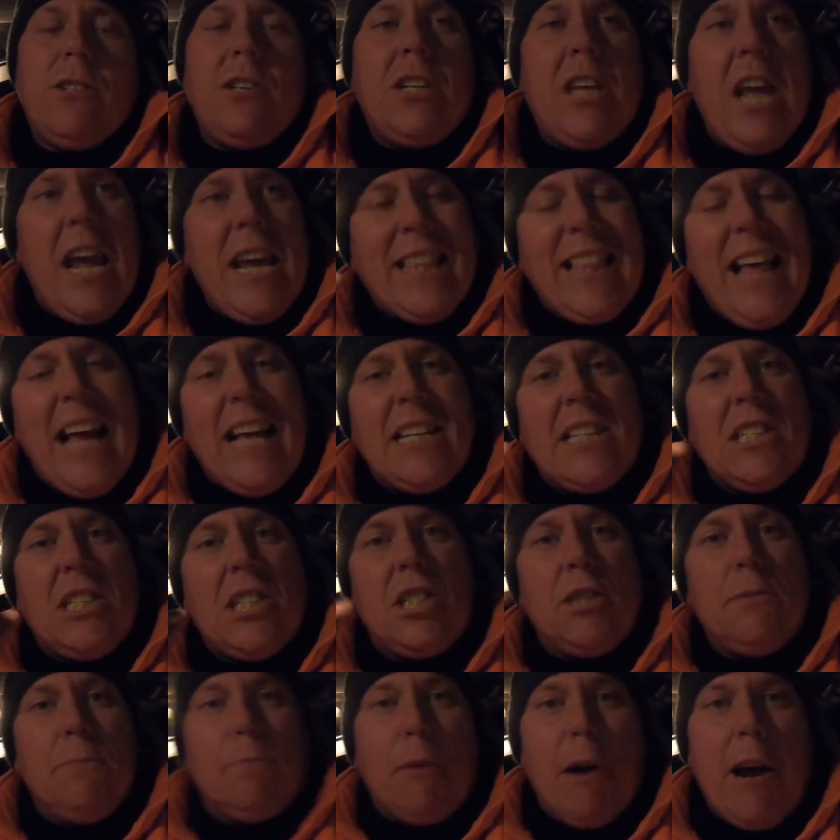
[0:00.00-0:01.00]
to take that
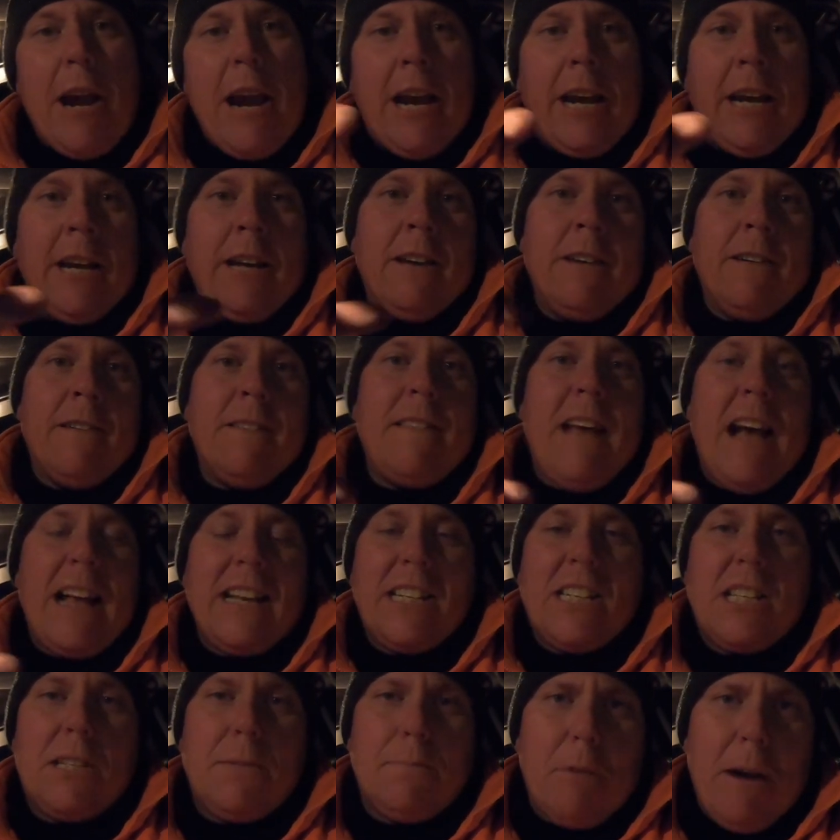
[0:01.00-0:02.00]
spring
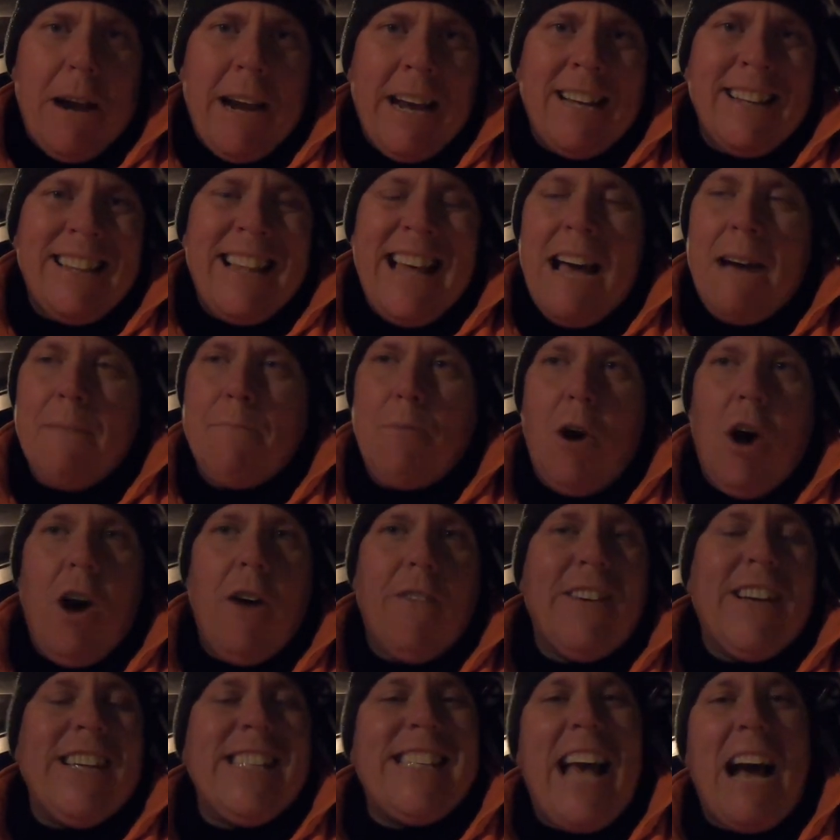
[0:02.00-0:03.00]
clamp
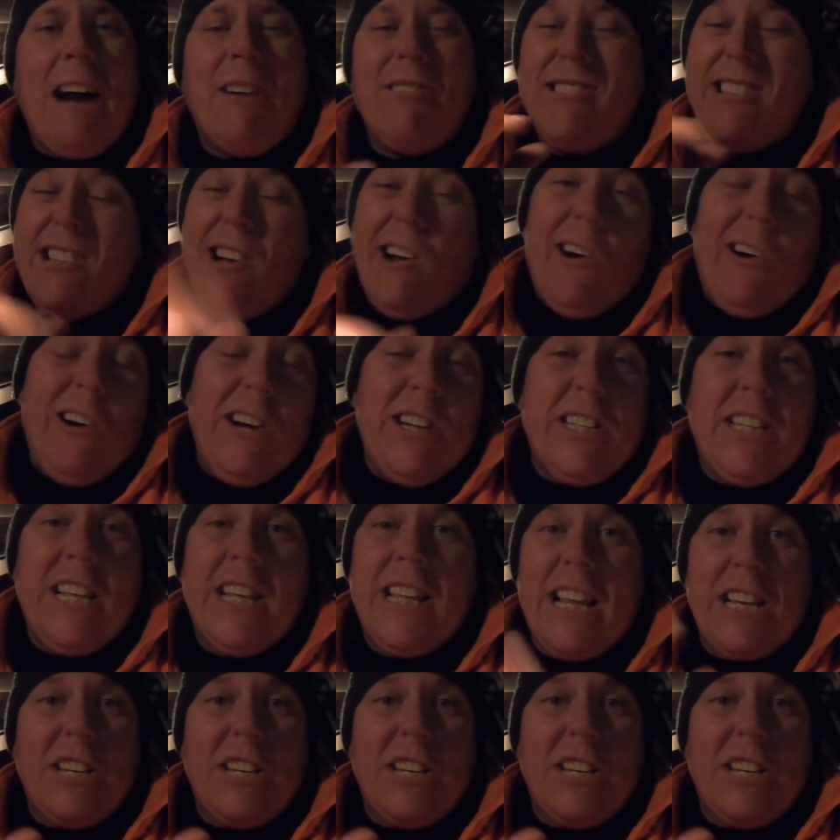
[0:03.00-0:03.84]
off, because that was the hardest thing.